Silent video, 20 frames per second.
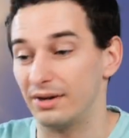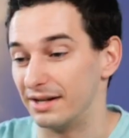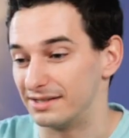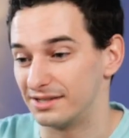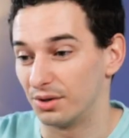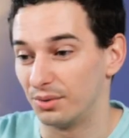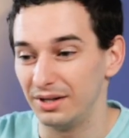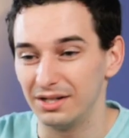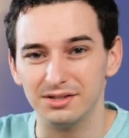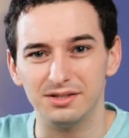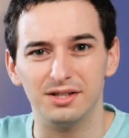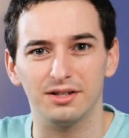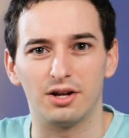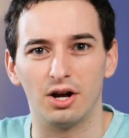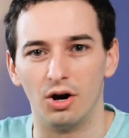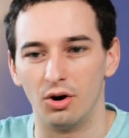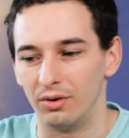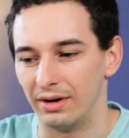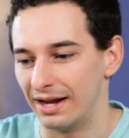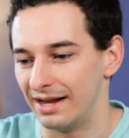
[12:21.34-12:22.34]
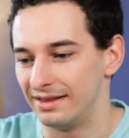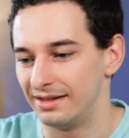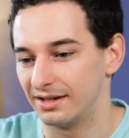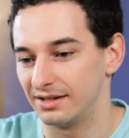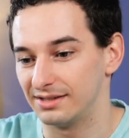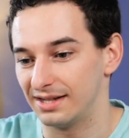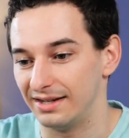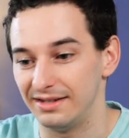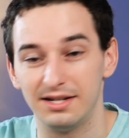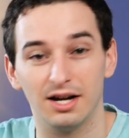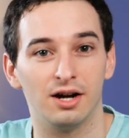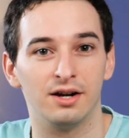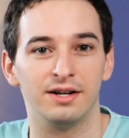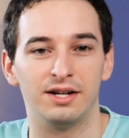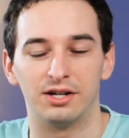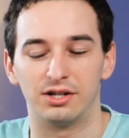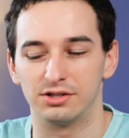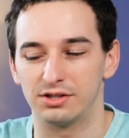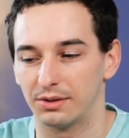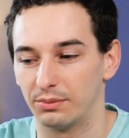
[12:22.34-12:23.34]
Okay, so here's the code, and there's a ton
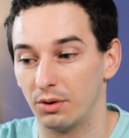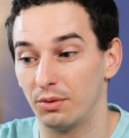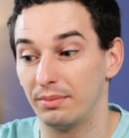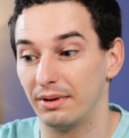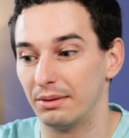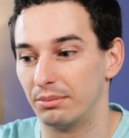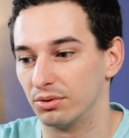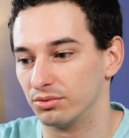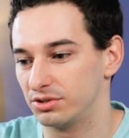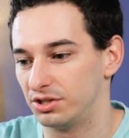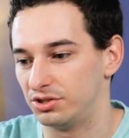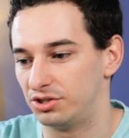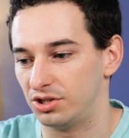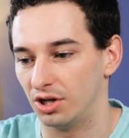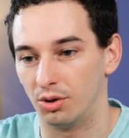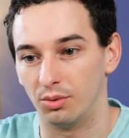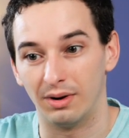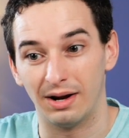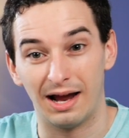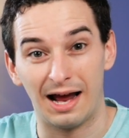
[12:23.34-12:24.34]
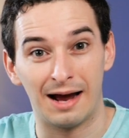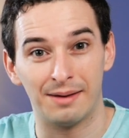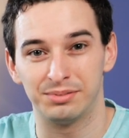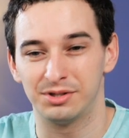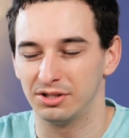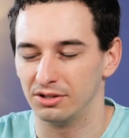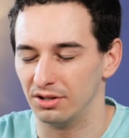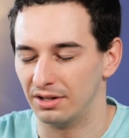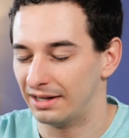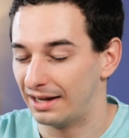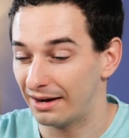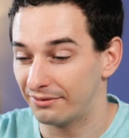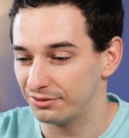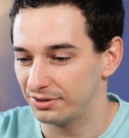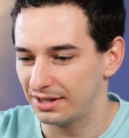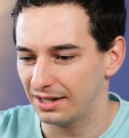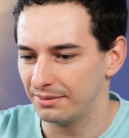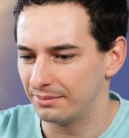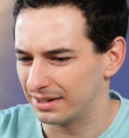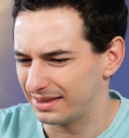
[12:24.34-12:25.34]
here, so I won't be able to show absolutely
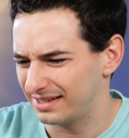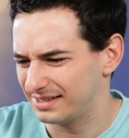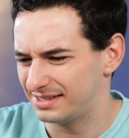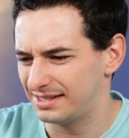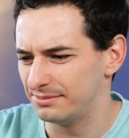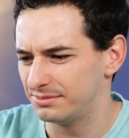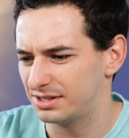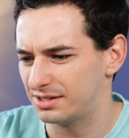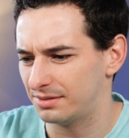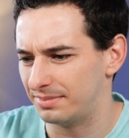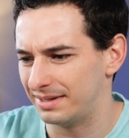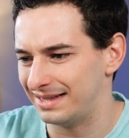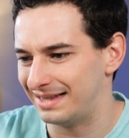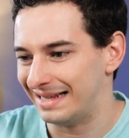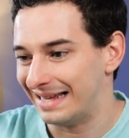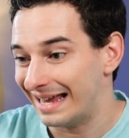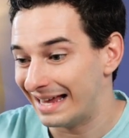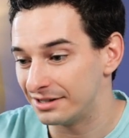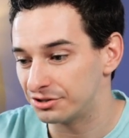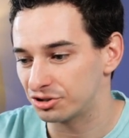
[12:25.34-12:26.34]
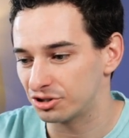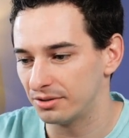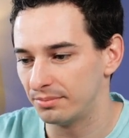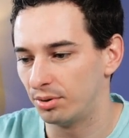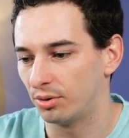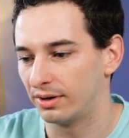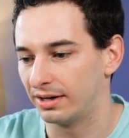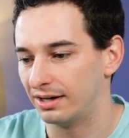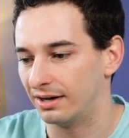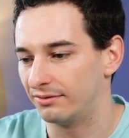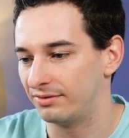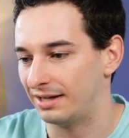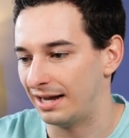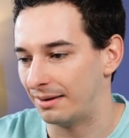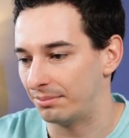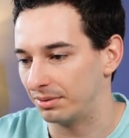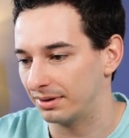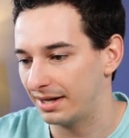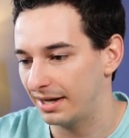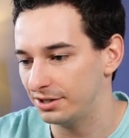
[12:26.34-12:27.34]
everything, but this seems to be the entry point of the
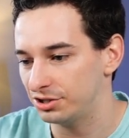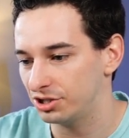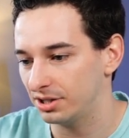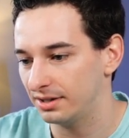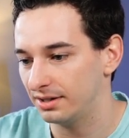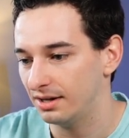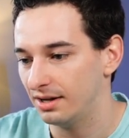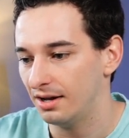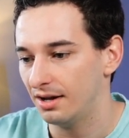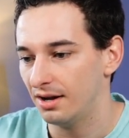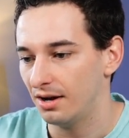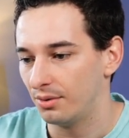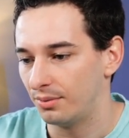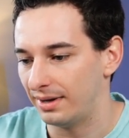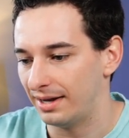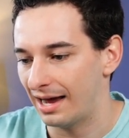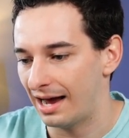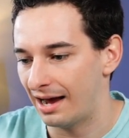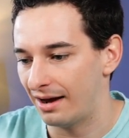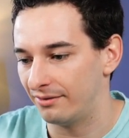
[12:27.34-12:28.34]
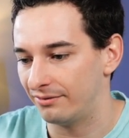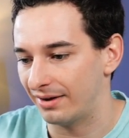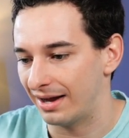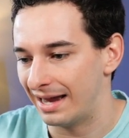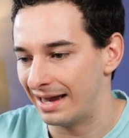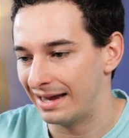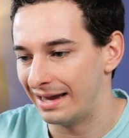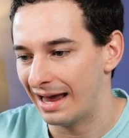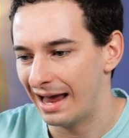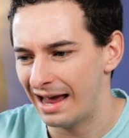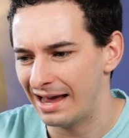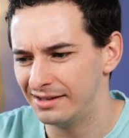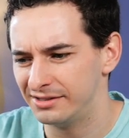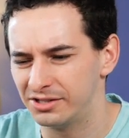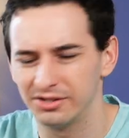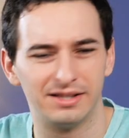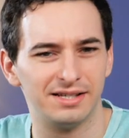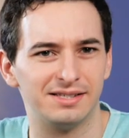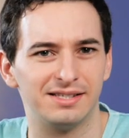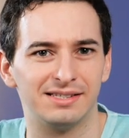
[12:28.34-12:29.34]
application. We have a head,
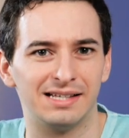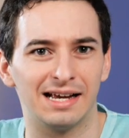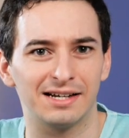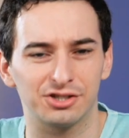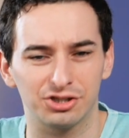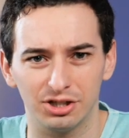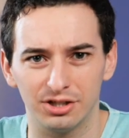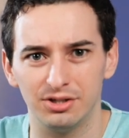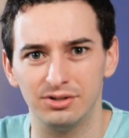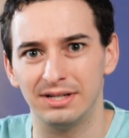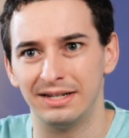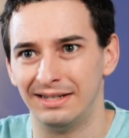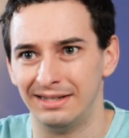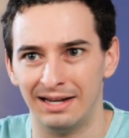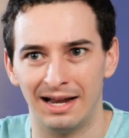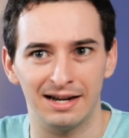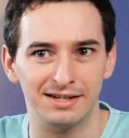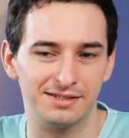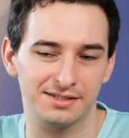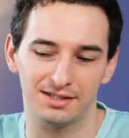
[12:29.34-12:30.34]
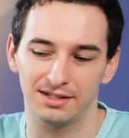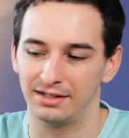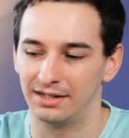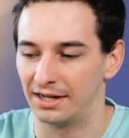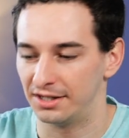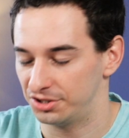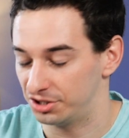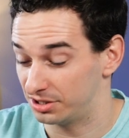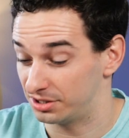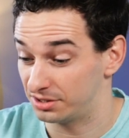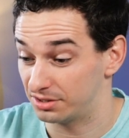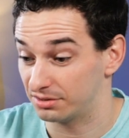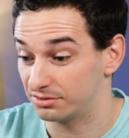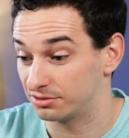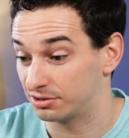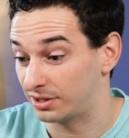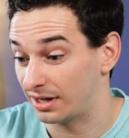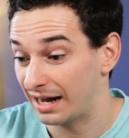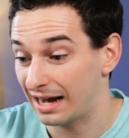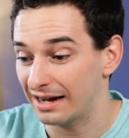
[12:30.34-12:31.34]
so this is actually using Next, not just
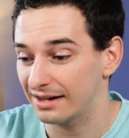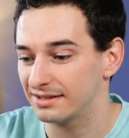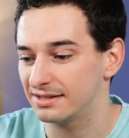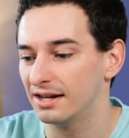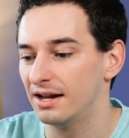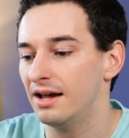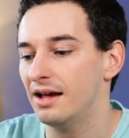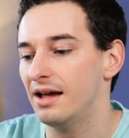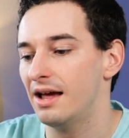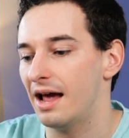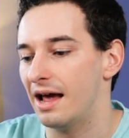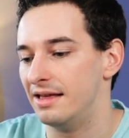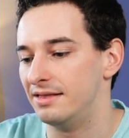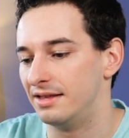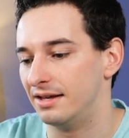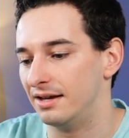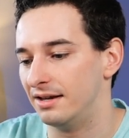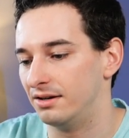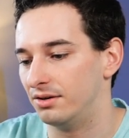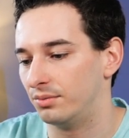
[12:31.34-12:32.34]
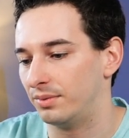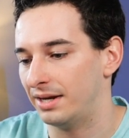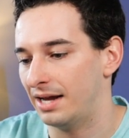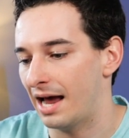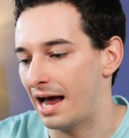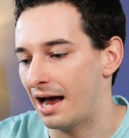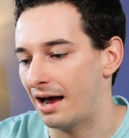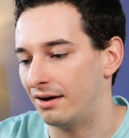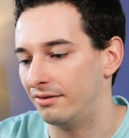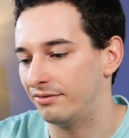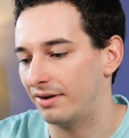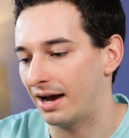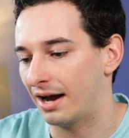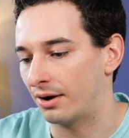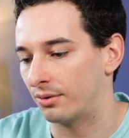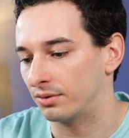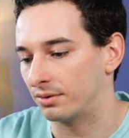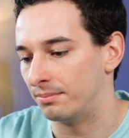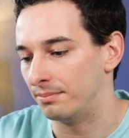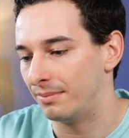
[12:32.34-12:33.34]
React. And then we have
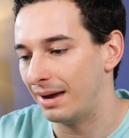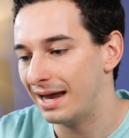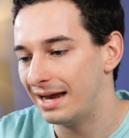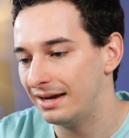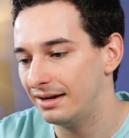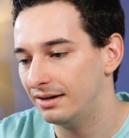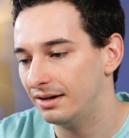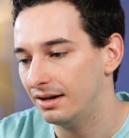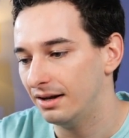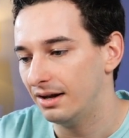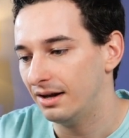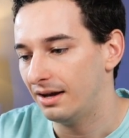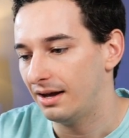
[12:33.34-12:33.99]
our main.